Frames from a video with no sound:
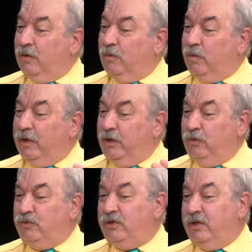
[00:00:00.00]
When
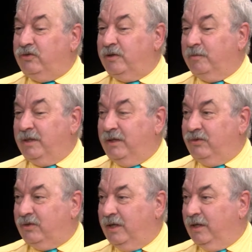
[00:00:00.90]
you see some of
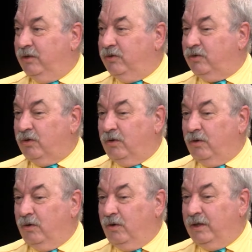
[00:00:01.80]
these kids
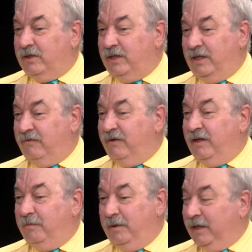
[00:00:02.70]
on
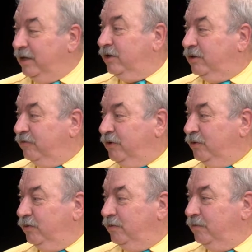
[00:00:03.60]
TV being
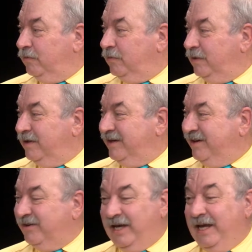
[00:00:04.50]
interviewed,
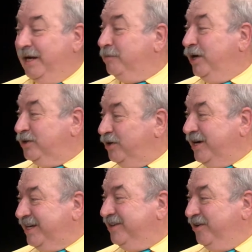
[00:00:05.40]
okay, and I'm not
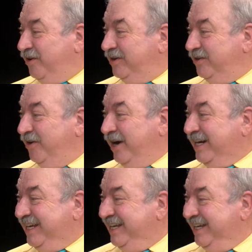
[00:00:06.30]
talking
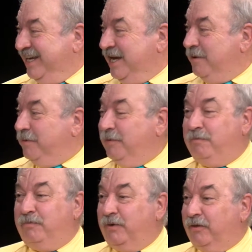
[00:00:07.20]
hockey, but
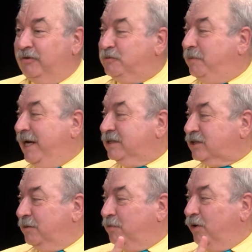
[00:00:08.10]
whether it's
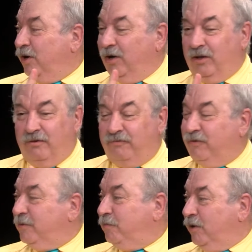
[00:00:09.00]
basketball or
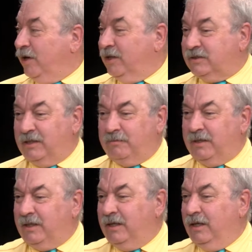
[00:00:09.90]
football or
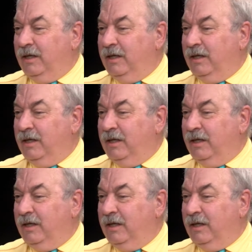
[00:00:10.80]
something,